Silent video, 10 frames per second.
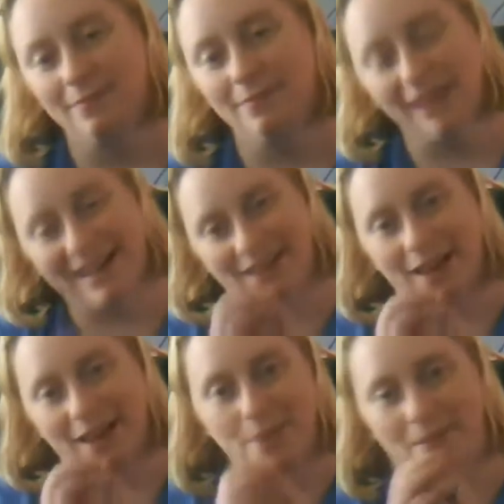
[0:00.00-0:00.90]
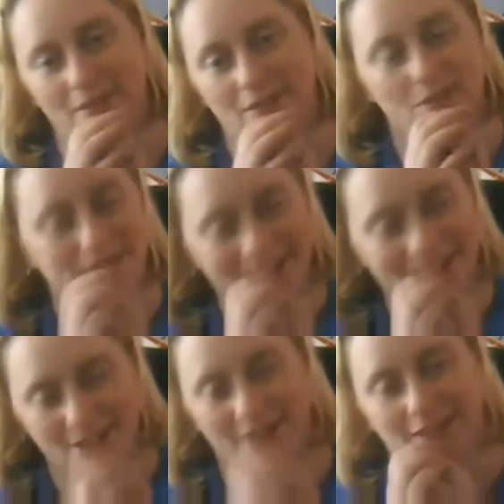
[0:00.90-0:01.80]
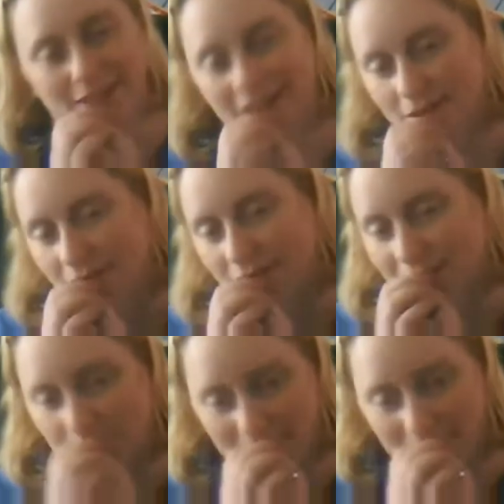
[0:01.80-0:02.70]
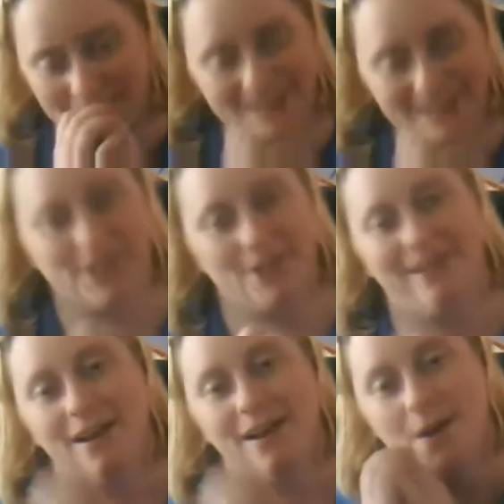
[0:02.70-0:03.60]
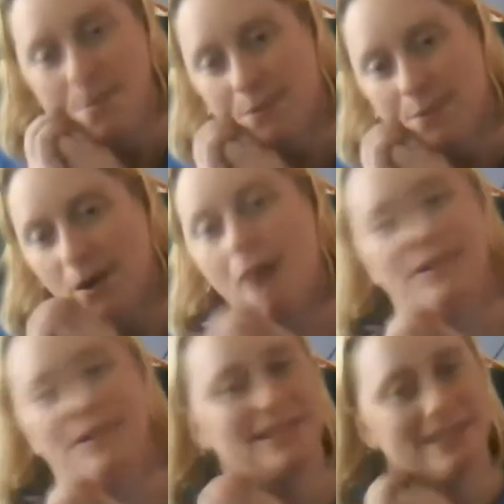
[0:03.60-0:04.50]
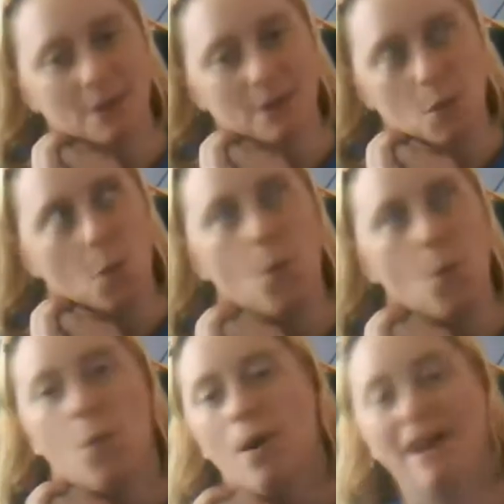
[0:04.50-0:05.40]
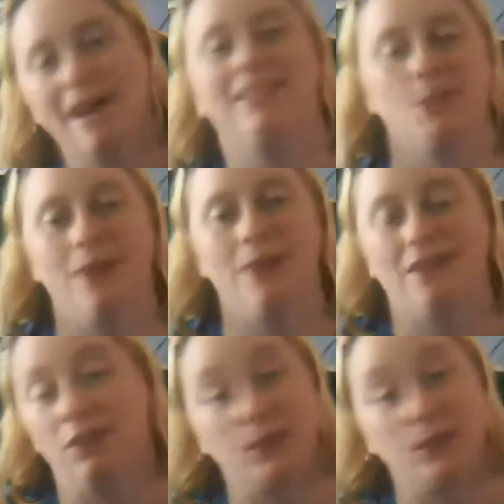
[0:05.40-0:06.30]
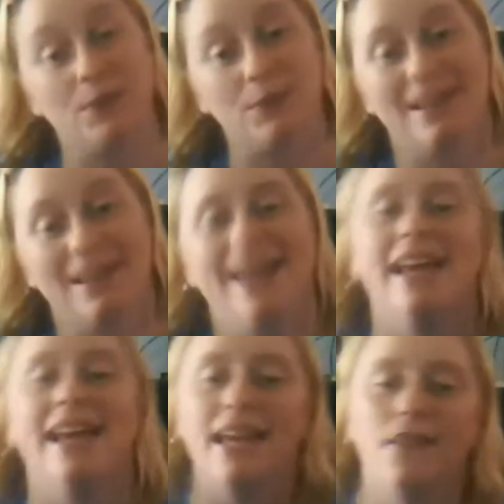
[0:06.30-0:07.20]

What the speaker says: an enlightenment, there's such a love, and there's such promise what you have to lose, even